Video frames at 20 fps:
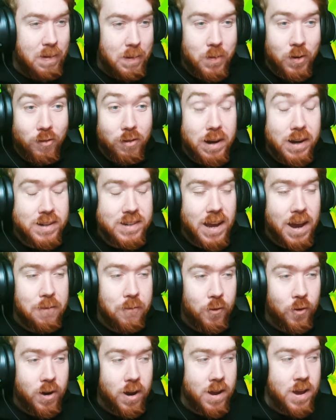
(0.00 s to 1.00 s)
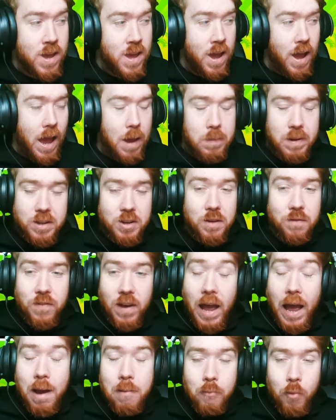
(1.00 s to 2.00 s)
People are really excited for her. I mean, to be
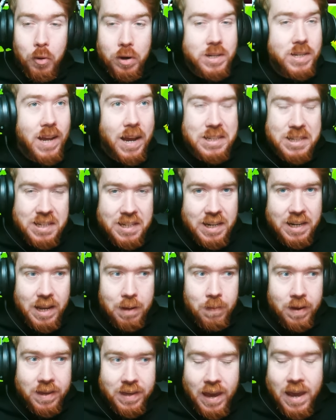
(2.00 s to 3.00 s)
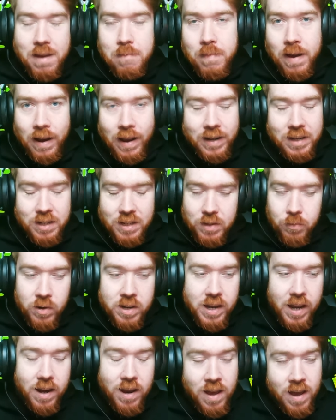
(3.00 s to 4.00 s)
fair, I'm more excited to see them in game, man. Like, just
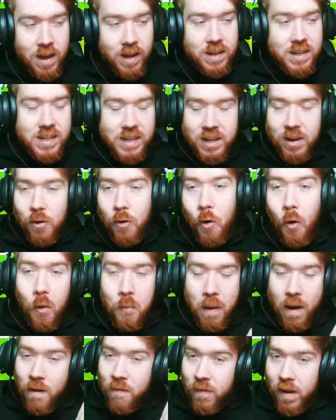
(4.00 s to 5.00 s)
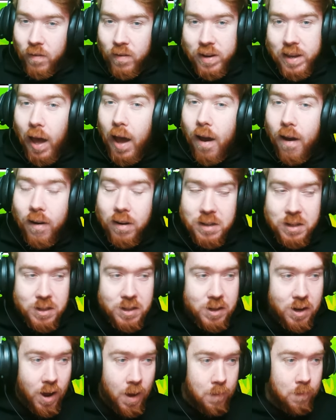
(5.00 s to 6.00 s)
once again, seeing all my favorite
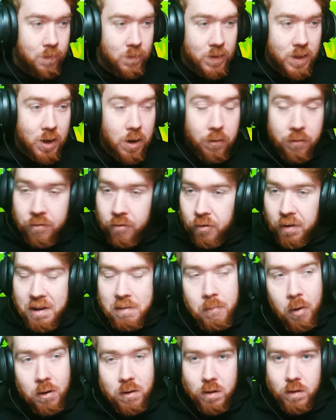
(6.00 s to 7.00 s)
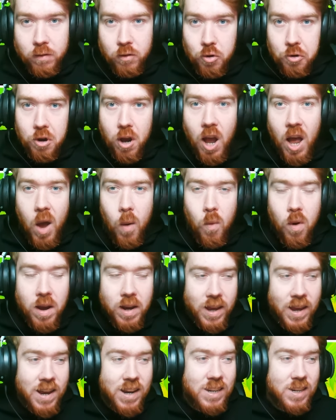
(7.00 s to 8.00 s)
characters come, you know, 3D models of good
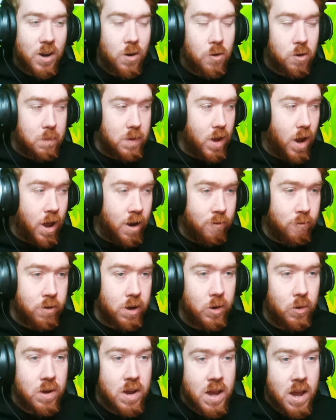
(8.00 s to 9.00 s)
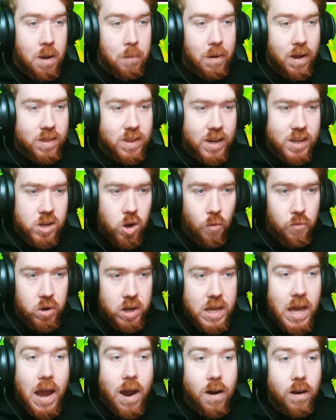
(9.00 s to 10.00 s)
artwork, it's going to be unreal. But let's go for
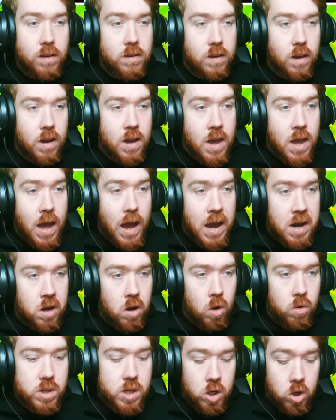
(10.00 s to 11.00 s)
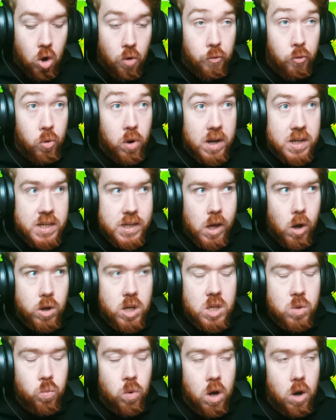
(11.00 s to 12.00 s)
the character and also go through her
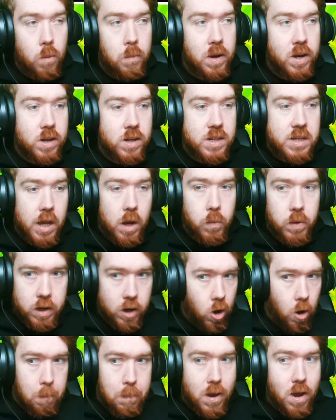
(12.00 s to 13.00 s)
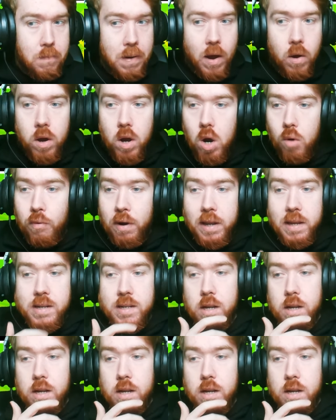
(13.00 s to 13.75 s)
skills as well, because we know a bit about her already.